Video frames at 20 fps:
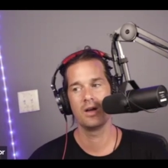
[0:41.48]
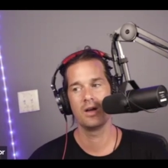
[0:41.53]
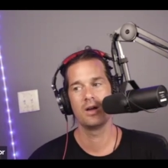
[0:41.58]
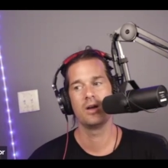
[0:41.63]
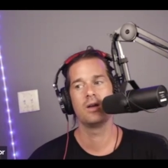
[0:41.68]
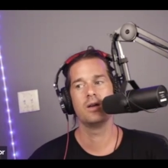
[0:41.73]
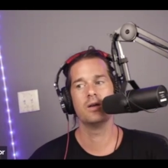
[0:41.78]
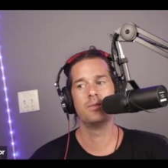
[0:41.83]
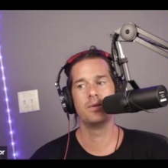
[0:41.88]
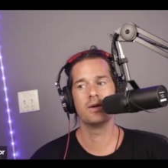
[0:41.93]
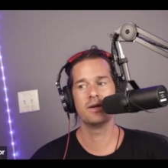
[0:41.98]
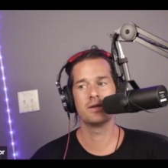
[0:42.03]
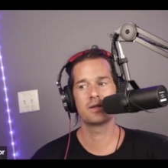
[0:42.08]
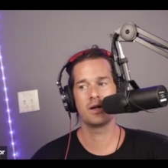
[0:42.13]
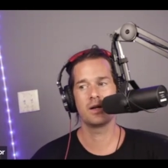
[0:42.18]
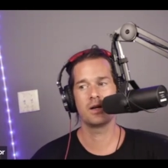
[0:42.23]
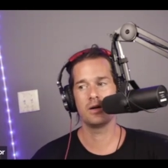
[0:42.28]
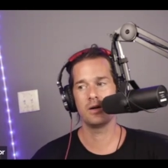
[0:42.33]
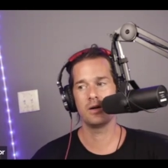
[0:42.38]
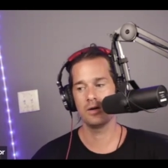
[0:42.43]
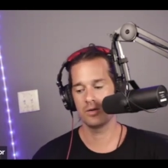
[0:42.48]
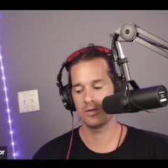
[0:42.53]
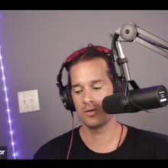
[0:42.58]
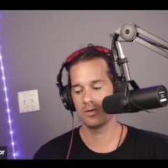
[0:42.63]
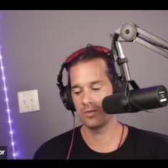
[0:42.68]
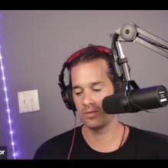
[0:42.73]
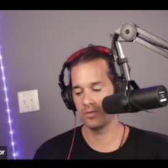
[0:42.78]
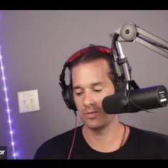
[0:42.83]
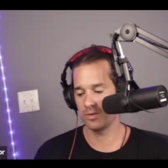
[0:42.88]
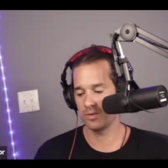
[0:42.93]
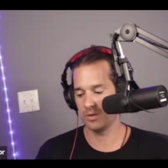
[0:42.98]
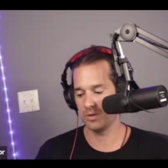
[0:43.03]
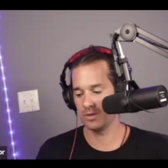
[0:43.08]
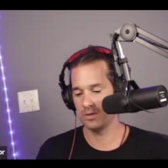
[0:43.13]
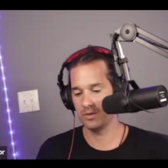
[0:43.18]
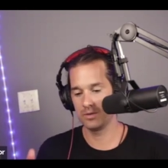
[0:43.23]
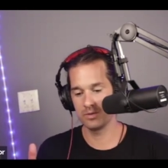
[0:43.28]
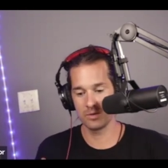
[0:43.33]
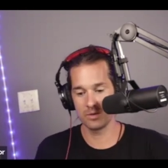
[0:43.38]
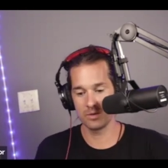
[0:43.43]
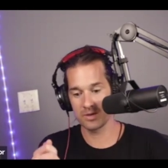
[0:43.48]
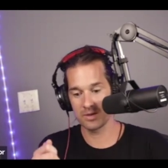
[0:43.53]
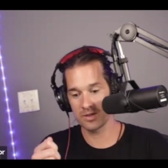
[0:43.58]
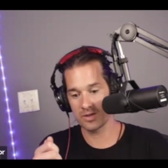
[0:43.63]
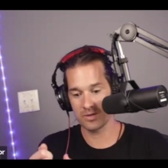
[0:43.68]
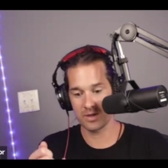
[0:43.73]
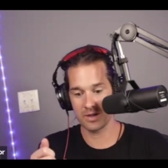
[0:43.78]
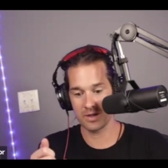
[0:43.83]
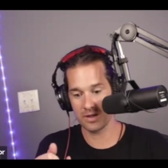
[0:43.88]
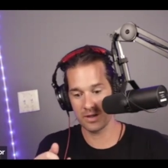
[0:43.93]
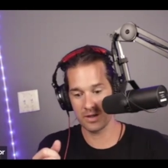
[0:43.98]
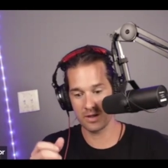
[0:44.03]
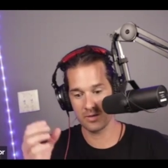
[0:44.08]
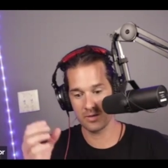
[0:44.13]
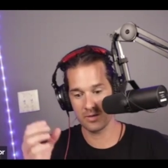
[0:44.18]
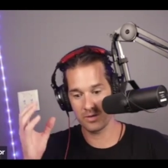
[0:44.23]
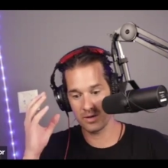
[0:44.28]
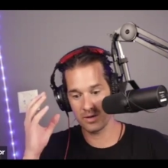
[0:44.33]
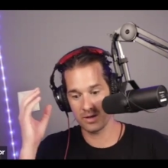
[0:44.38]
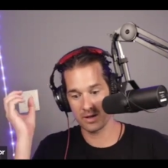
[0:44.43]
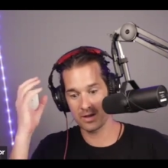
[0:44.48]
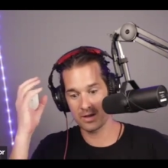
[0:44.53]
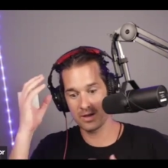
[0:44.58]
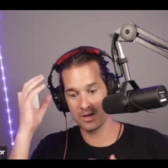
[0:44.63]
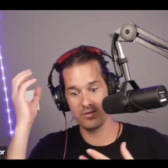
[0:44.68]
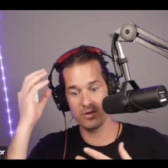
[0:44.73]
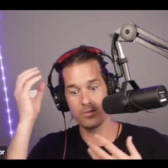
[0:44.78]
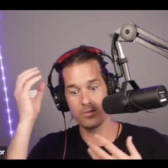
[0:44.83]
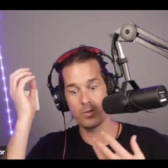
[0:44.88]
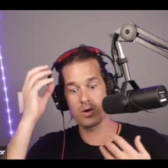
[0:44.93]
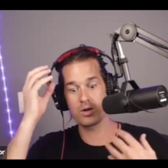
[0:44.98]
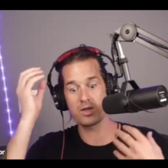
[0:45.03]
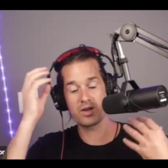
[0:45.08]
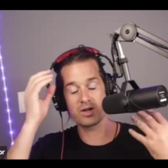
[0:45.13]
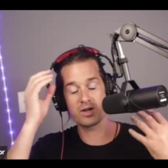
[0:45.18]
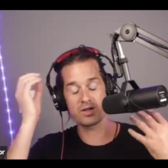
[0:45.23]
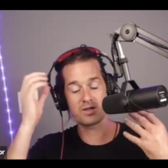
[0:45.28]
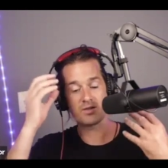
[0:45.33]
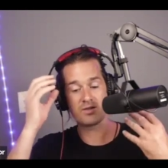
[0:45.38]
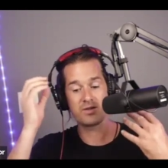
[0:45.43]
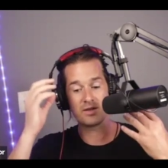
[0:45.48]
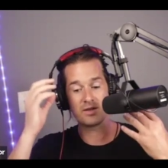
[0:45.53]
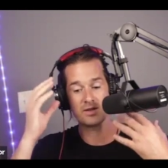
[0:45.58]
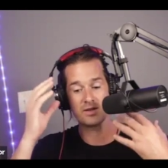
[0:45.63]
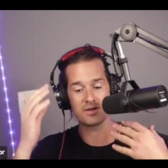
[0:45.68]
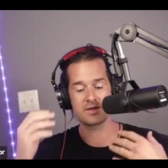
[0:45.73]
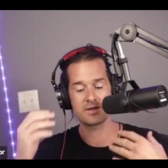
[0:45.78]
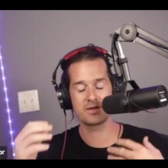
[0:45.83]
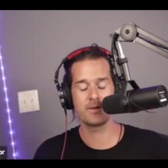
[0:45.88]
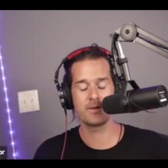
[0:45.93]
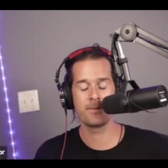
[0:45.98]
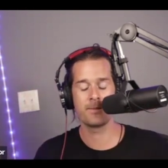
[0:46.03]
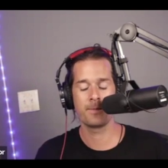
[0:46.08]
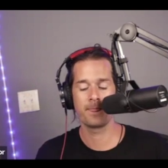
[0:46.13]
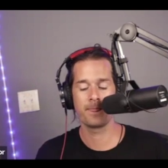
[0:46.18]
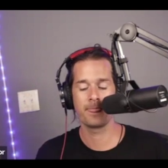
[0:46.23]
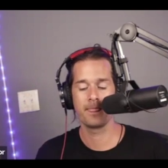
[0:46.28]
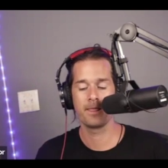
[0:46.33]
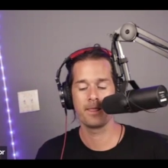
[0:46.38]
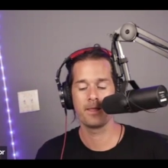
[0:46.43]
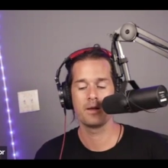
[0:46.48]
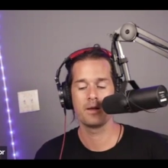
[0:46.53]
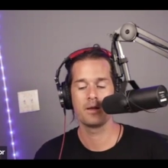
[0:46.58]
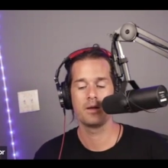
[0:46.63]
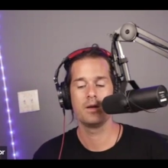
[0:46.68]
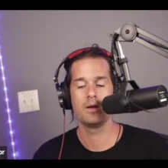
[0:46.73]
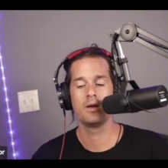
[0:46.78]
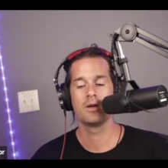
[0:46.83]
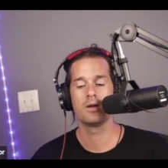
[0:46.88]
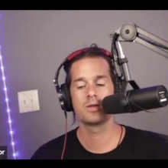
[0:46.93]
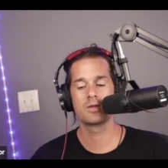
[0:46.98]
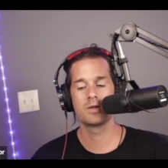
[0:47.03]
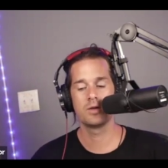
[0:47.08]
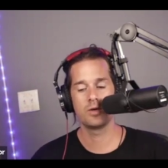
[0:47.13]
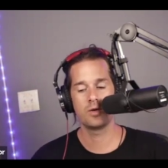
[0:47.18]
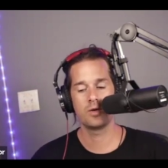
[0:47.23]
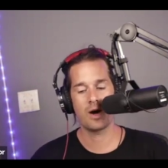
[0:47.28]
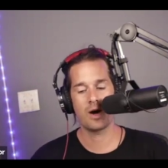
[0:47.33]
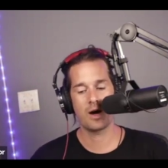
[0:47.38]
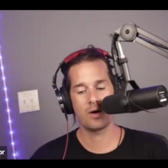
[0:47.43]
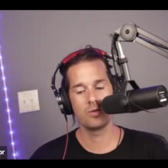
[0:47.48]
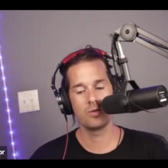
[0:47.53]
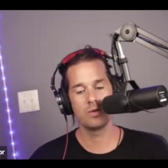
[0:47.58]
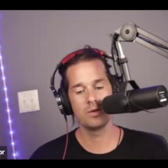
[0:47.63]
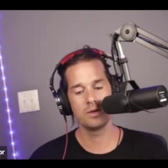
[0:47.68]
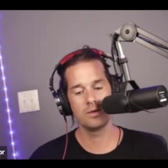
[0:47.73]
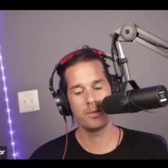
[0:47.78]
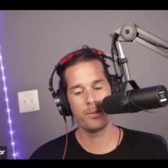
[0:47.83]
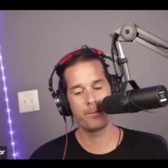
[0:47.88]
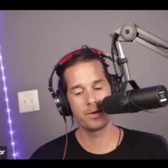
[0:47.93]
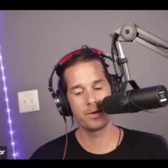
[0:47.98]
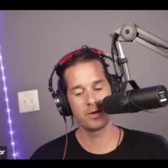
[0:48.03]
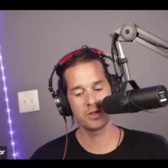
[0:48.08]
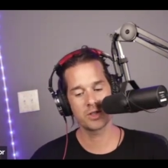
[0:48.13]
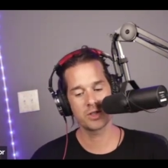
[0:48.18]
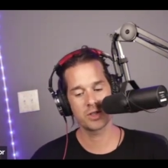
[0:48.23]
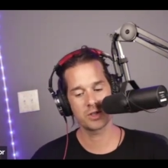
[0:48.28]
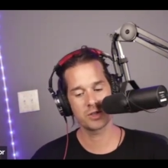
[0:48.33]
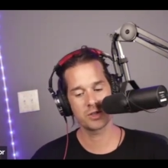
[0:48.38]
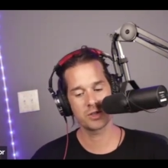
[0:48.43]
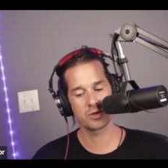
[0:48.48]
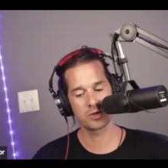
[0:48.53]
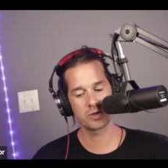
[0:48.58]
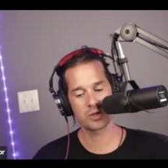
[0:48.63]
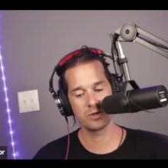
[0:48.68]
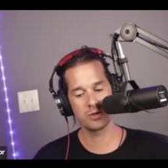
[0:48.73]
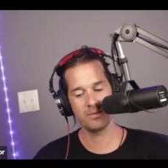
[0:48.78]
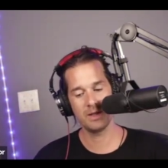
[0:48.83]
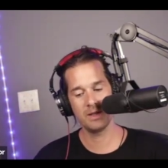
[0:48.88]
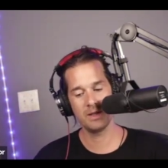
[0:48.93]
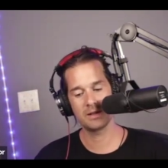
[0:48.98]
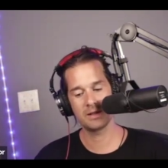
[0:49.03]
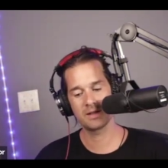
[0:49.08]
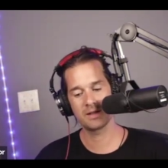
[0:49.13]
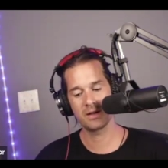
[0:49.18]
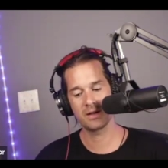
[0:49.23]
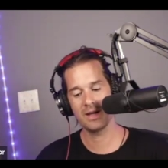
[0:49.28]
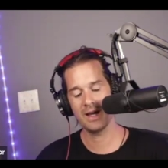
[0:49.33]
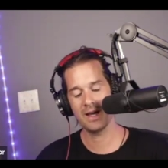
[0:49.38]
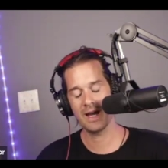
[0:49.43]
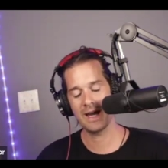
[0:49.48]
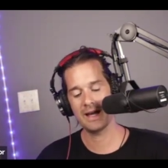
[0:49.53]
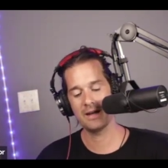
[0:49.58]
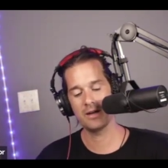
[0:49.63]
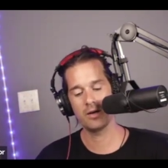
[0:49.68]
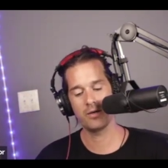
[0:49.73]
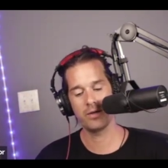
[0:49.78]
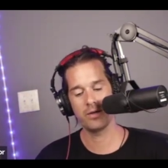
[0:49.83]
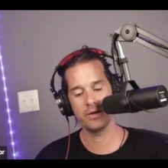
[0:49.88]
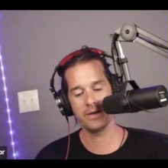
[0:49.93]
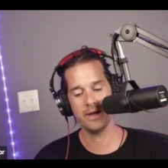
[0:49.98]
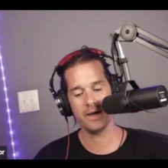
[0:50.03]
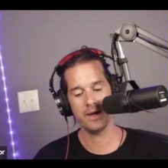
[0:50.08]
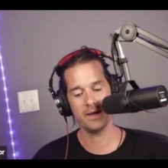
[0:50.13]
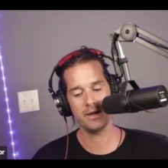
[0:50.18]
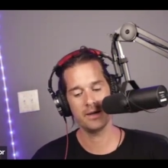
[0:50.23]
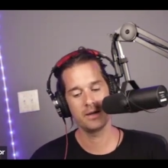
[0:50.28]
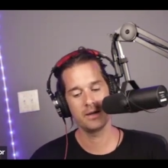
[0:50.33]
Your brain's like, oh, we're doing this right now, and then I'll give you more thoughts of this. So I would push social media till the end of the day.